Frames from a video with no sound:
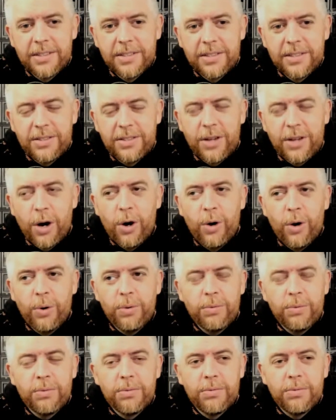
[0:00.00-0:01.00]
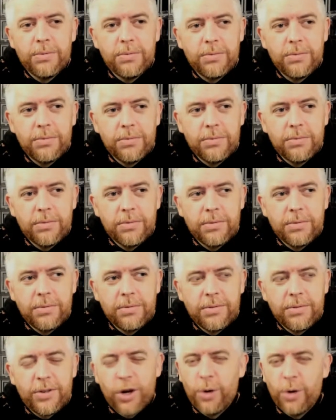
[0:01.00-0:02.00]
Don't
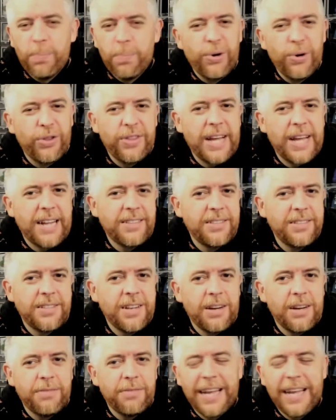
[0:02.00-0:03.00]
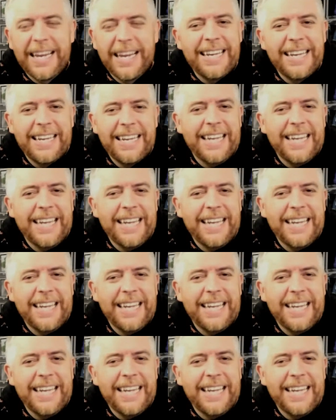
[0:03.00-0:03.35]
put that stuff. It